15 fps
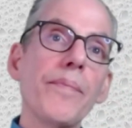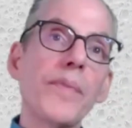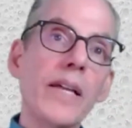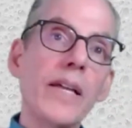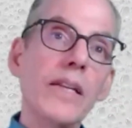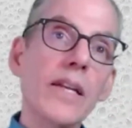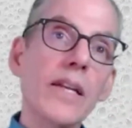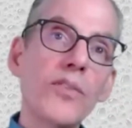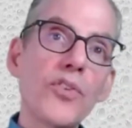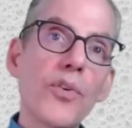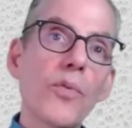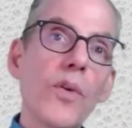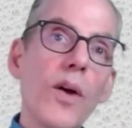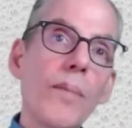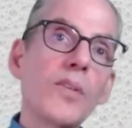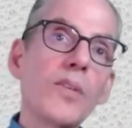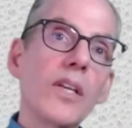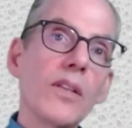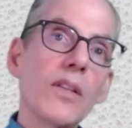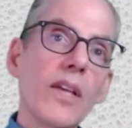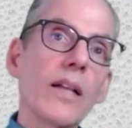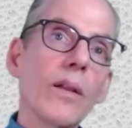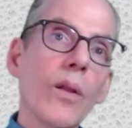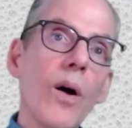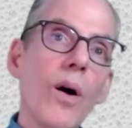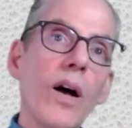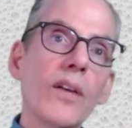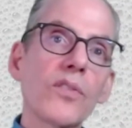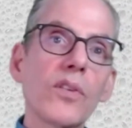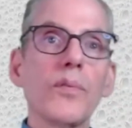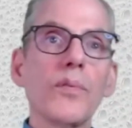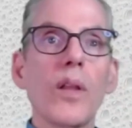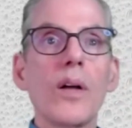and interrupting that loss of